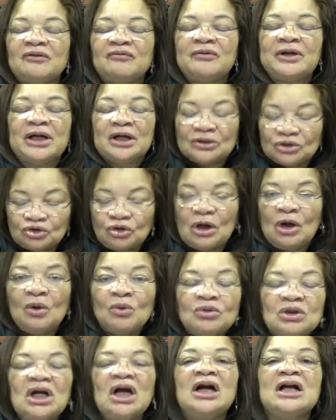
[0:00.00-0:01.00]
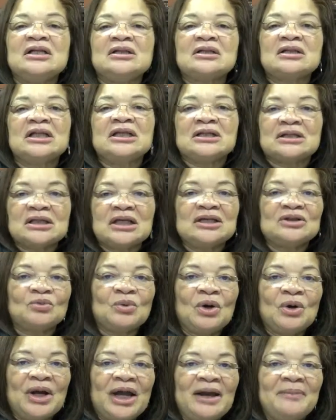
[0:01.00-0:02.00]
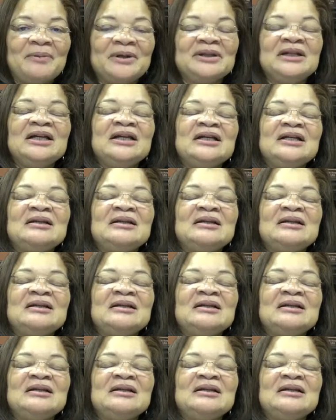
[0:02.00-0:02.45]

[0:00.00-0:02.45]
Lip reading: If we control guns, these things won't happen.